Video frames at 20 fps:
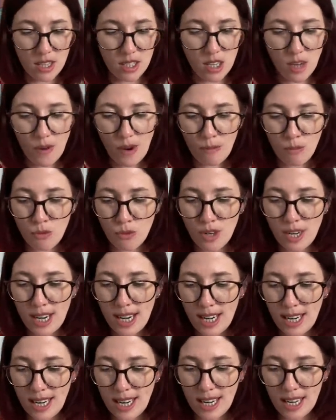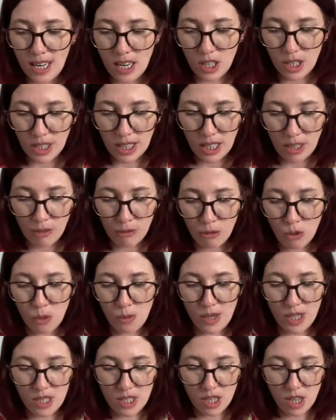So I'm really looking
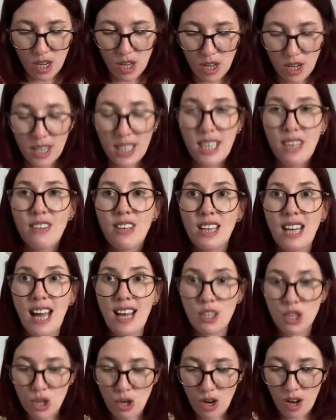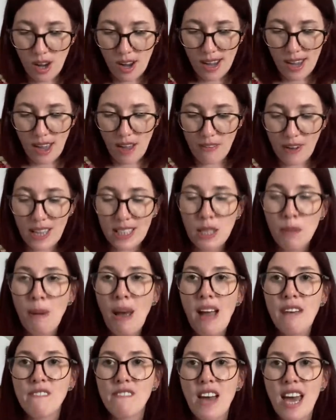forward to giving that a try. I've had the
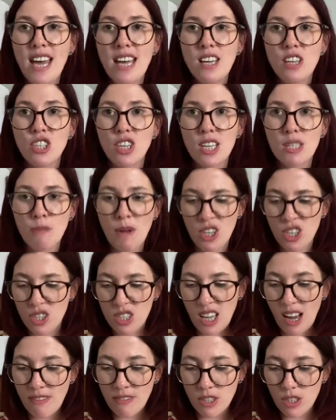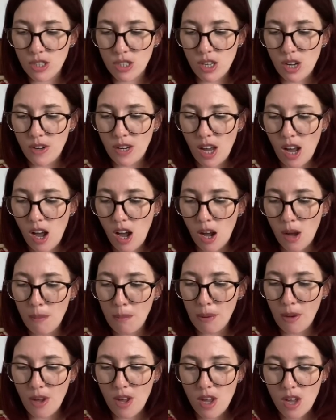pattern for ages, but I just haven't sewn it up.